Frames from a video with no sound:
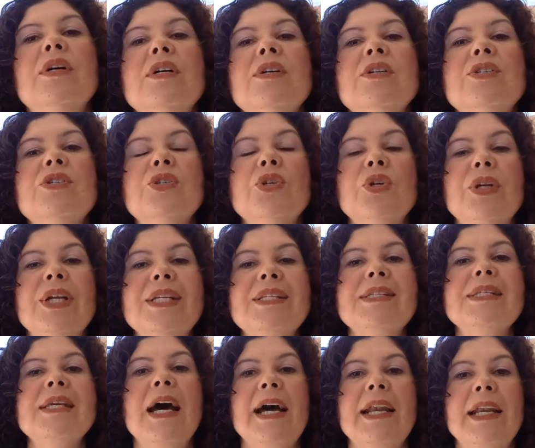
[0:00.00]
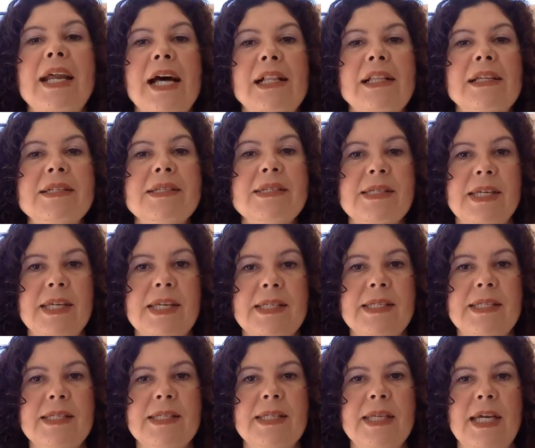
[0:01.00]
students
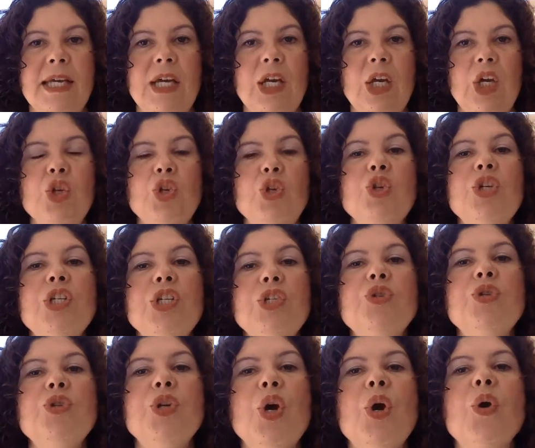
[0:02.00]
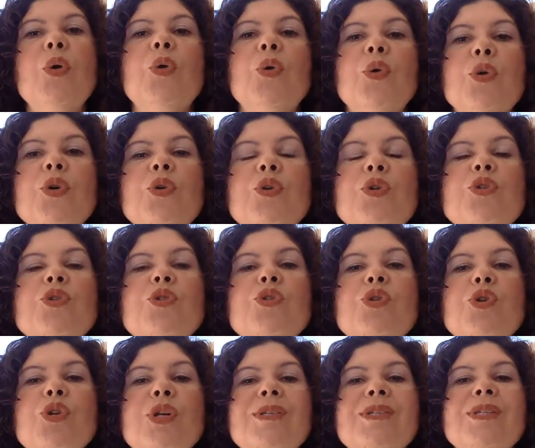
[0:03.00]
analysis. You need to know who your
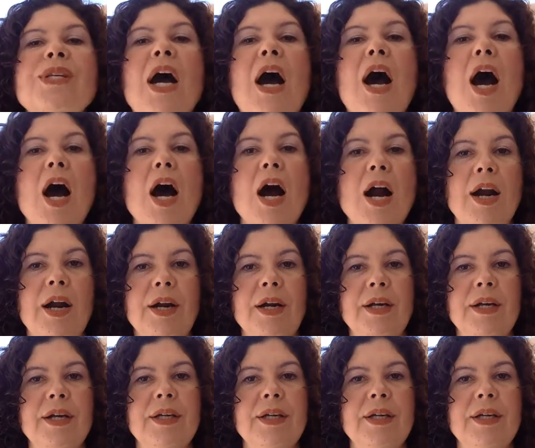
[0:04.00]
students are.